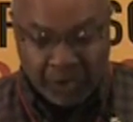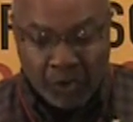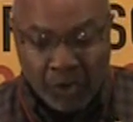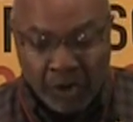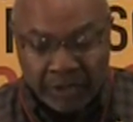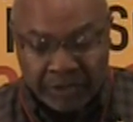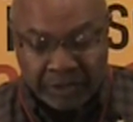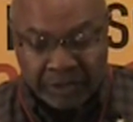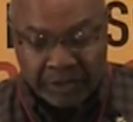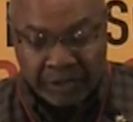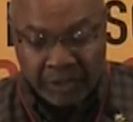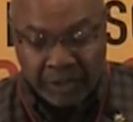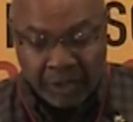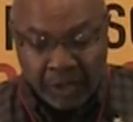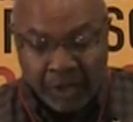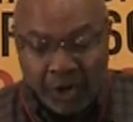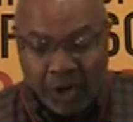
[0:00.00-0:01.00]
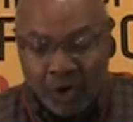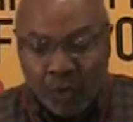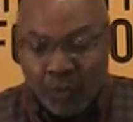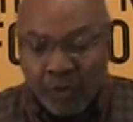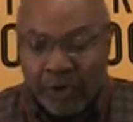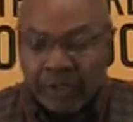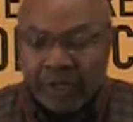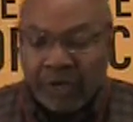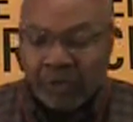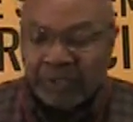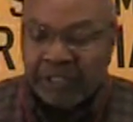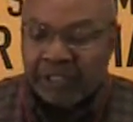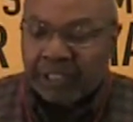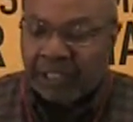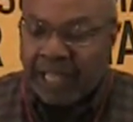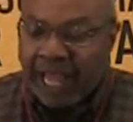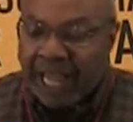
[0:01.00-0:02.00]
course, were it only
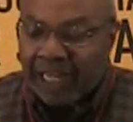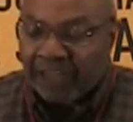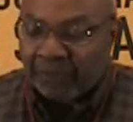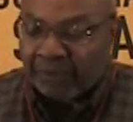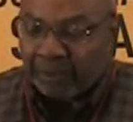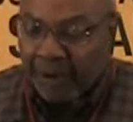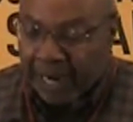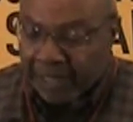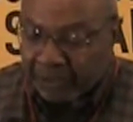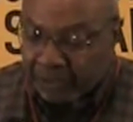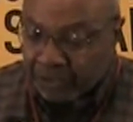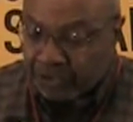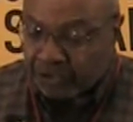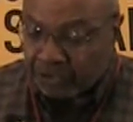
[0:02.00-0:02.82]
the lack of practical